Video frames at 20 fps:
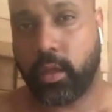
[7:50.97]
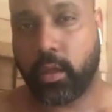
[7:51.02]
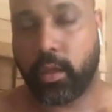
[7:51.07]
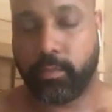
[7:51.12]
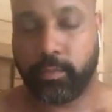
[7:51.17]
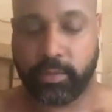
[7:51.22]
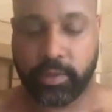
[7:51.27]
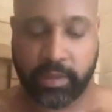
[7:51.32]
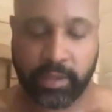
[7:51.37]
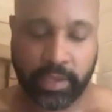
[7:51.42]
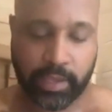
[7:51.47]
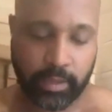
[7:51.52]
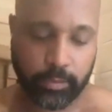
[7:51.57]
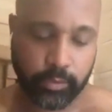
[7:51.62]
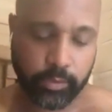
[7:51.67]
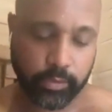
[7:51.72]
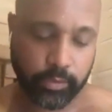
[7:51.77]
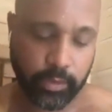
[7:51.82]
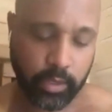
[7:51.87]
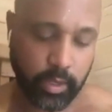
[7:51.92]
being
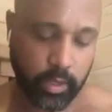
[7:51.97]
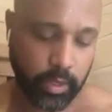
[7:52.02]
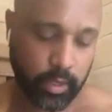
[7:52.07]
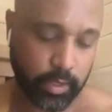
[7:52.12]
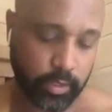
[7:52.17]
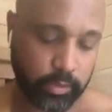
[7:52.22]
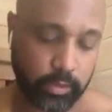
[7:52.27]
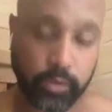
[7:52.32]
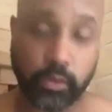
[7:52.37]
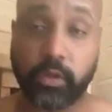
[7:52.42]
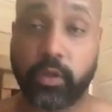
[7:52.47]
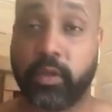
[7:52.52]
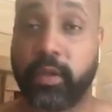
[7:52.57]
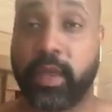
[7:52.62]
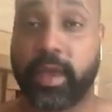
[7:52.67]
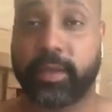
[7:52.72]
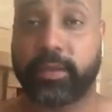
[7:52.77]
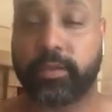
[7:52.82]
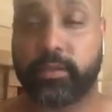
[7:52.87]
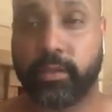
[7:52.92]
able to
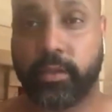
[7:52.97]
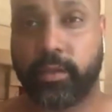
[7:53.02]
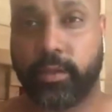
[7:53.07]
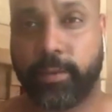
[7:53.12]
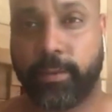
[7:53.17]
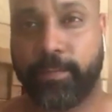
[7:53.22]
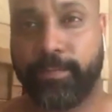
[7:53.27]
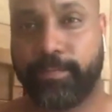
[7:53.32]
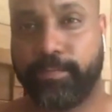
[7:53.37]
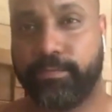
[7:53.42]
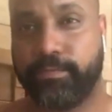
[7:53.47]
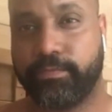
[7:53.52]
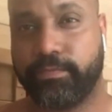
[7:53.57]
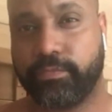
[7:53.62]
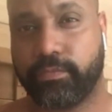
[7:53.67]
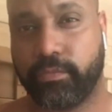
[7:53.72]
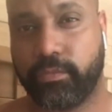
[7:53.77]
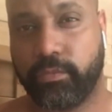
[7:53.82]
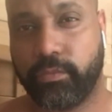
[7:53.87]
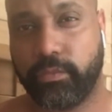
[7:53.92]
connect
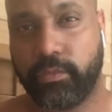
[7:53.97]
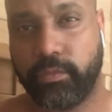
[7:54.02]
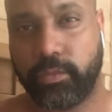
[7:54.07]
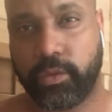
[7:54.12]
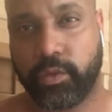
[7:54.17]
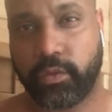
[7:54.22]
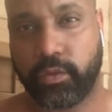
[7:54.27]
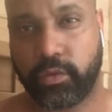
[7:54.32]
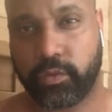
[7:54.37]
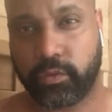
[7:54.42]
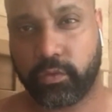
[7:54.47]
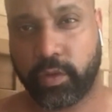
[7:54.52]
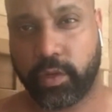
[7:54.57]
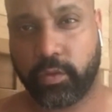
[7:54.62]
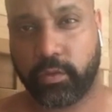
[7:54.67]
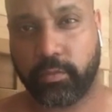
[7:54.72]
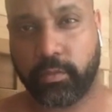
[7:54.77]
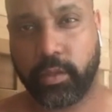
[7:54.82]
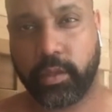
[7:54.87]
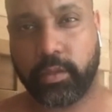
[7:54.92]
to this
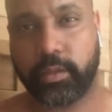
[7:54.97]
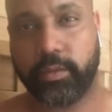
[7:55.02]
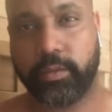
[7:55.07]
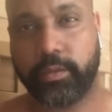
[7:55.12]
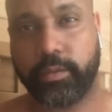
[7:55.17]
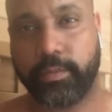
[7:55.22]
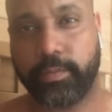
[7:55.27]
greater mind.